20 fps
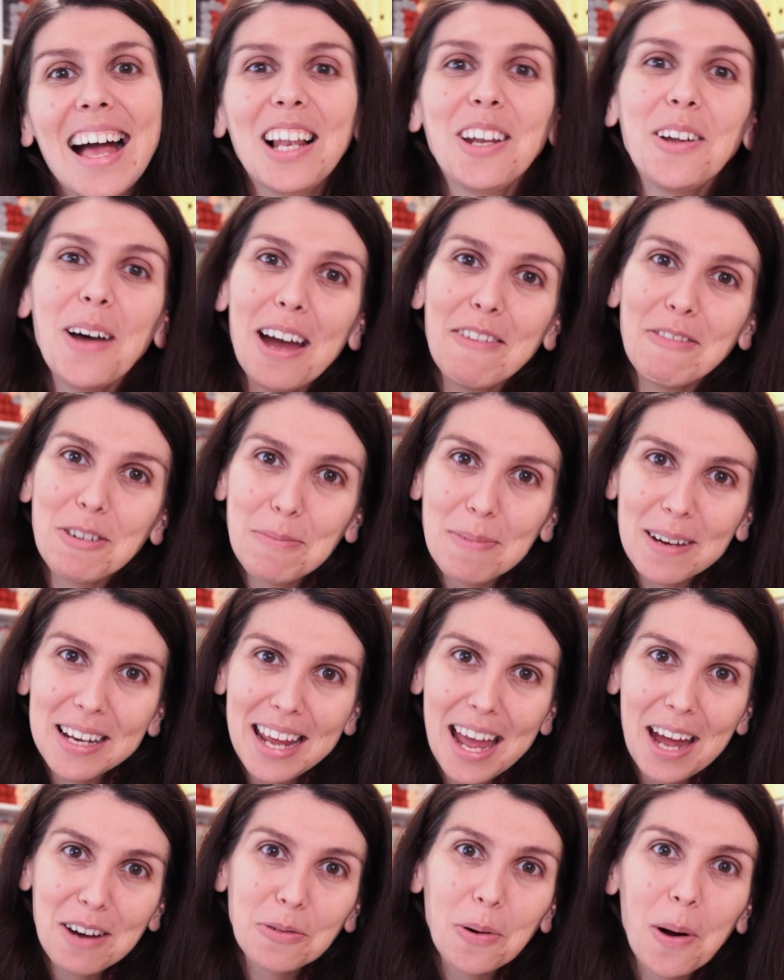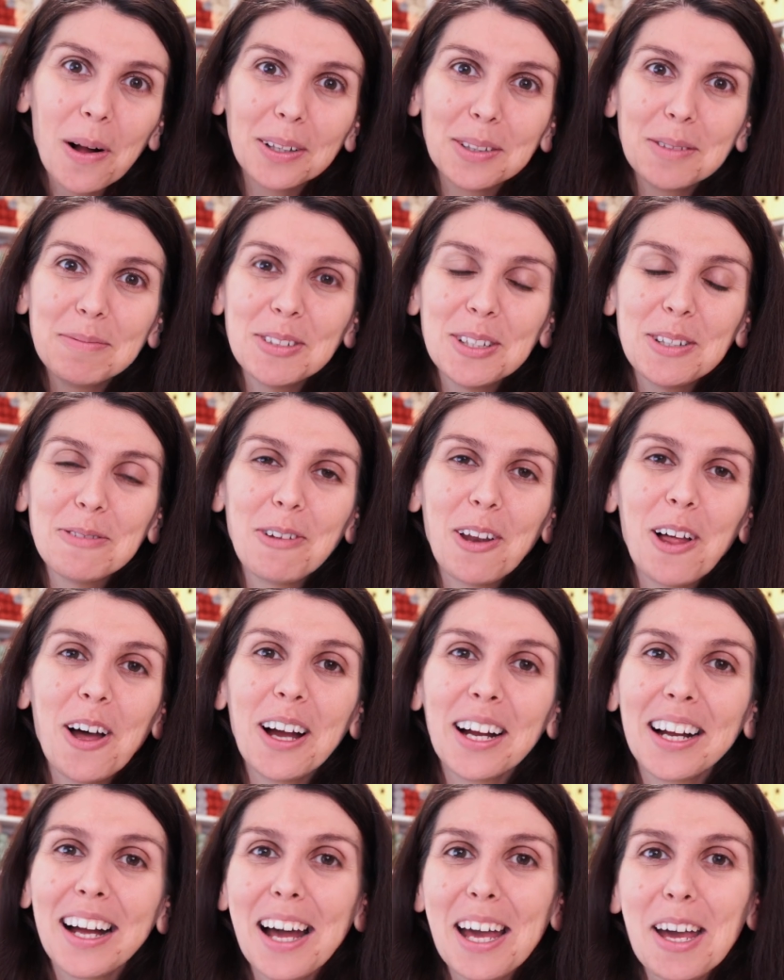Hello everybody and welcome to the
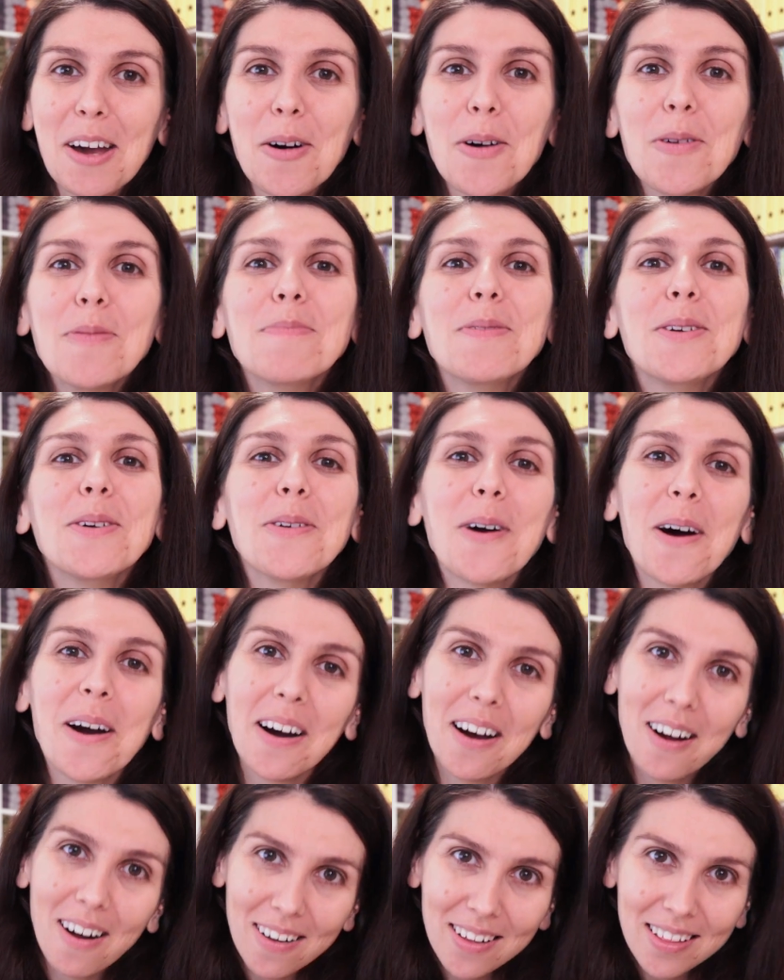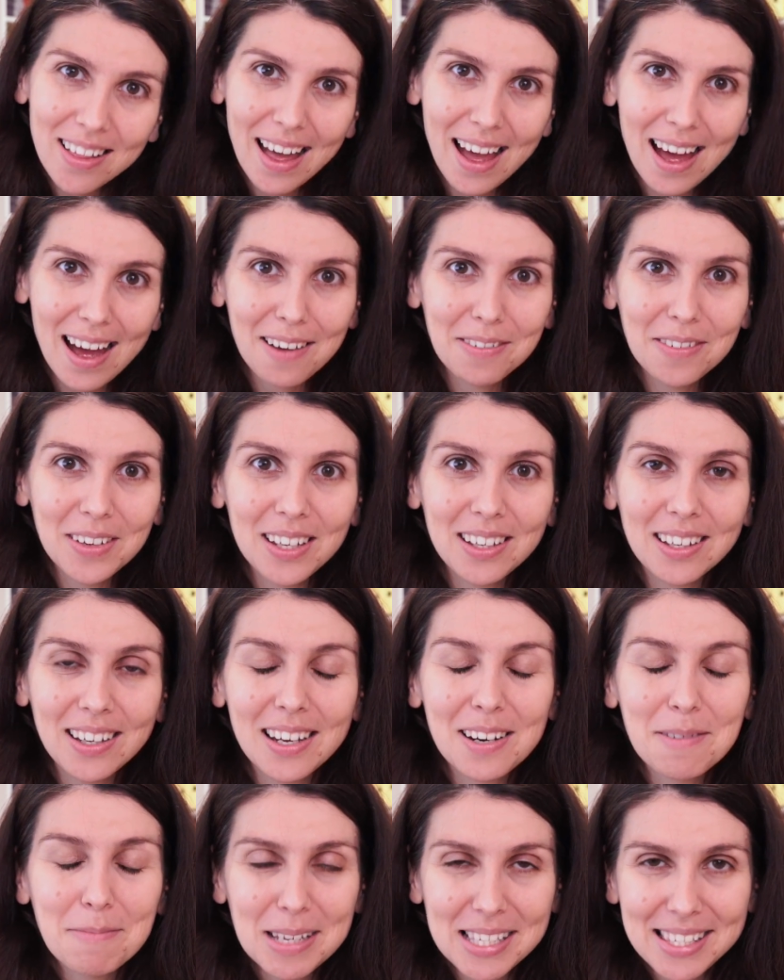vlog. I hope you are all having
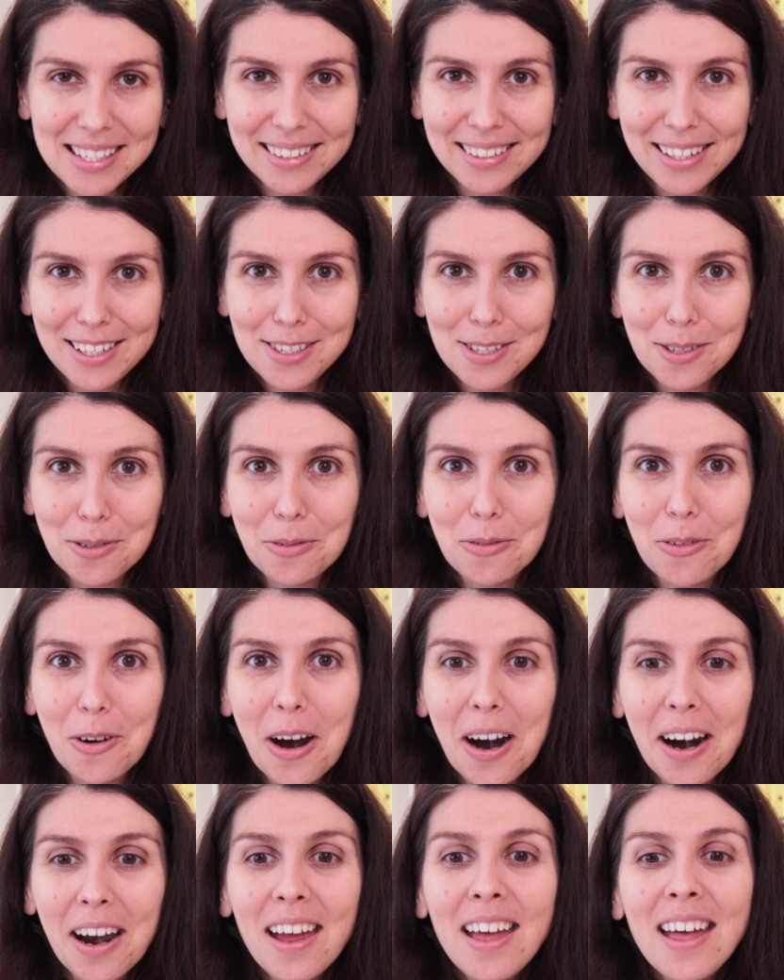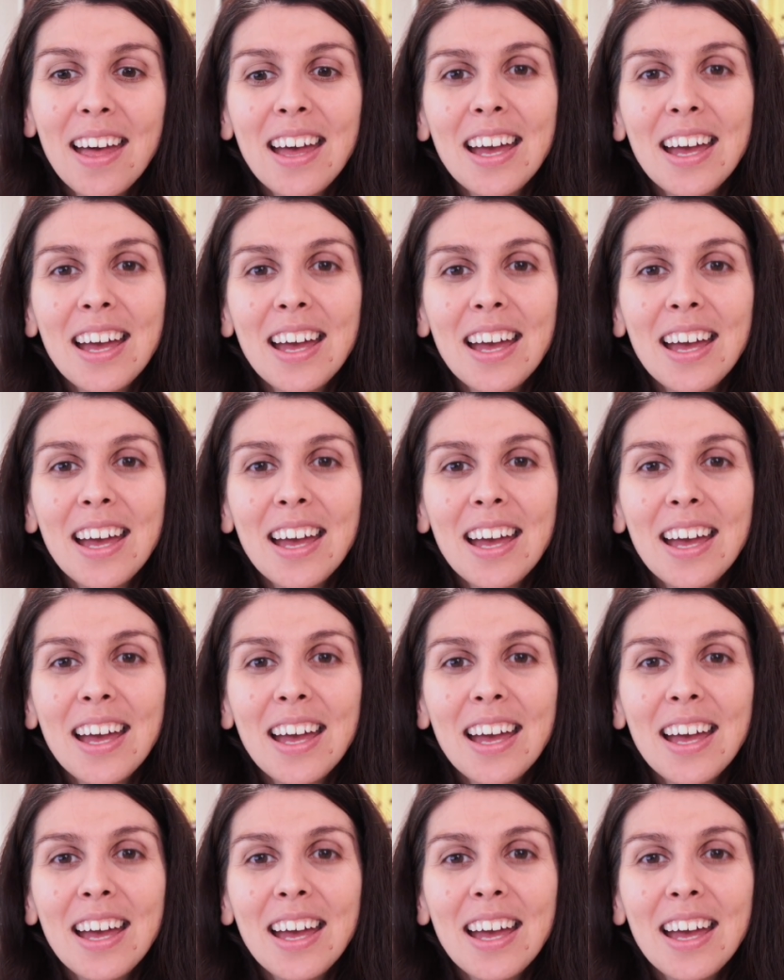an amazing day so far.